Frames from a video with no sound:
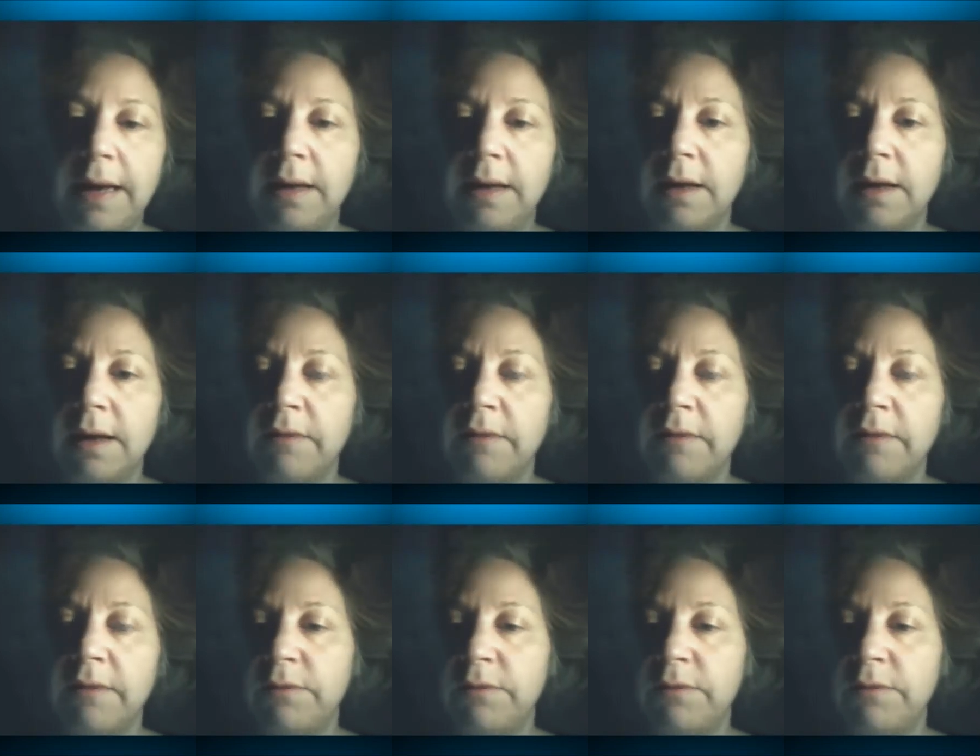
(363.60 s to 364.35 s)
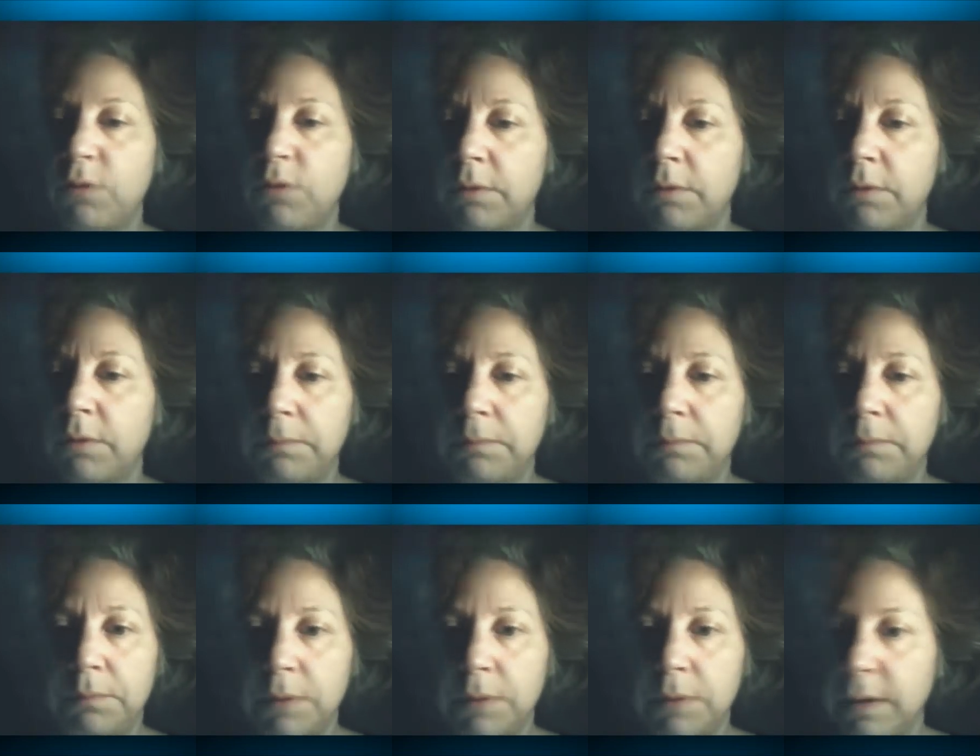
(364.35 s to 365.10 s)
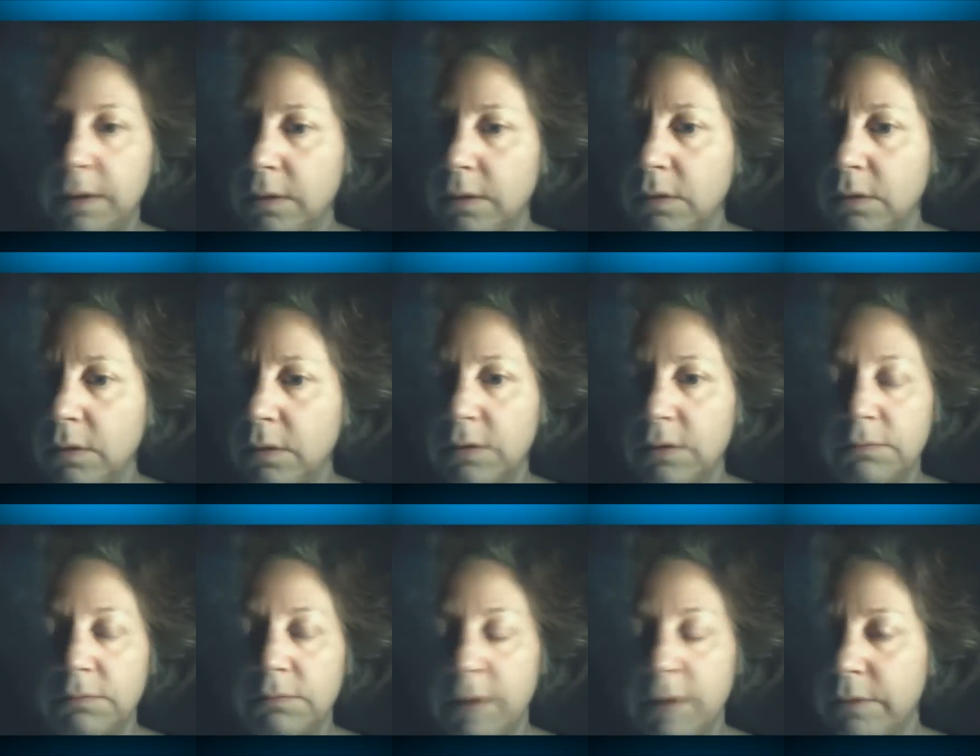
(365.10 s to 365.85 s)
political or other reasons,
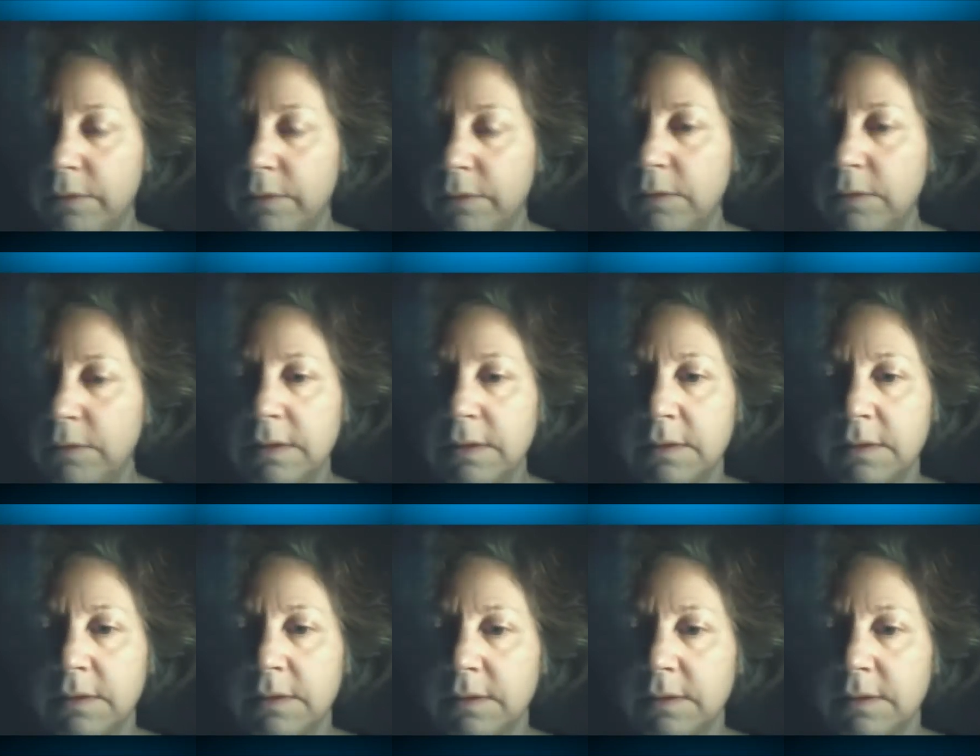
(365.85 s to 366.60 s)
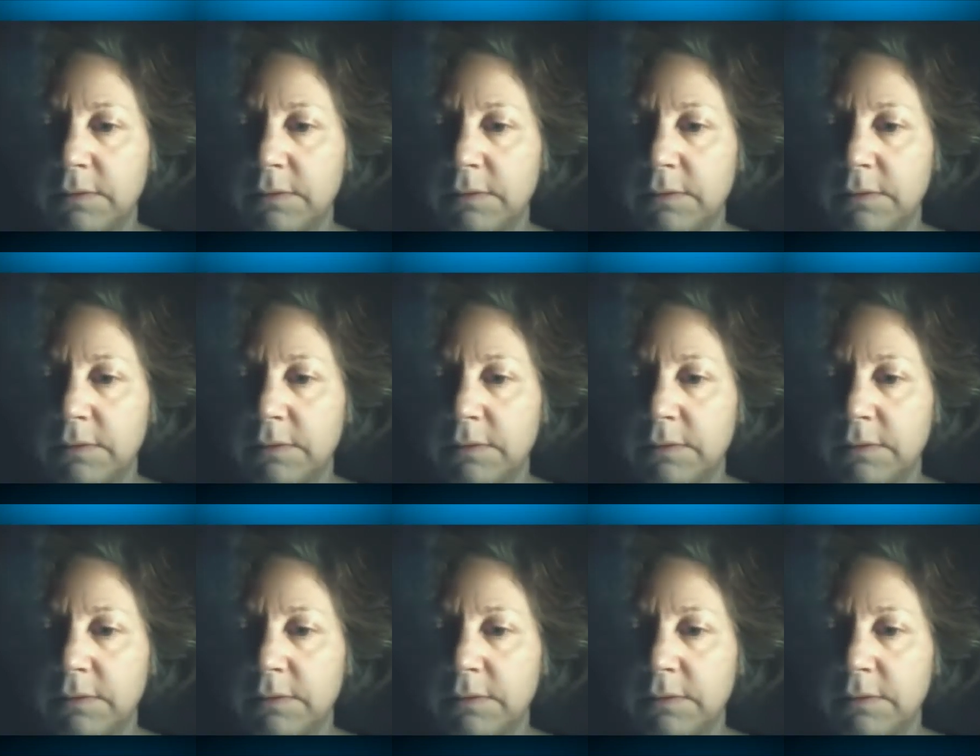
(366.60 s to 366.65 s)
refuses to intervene.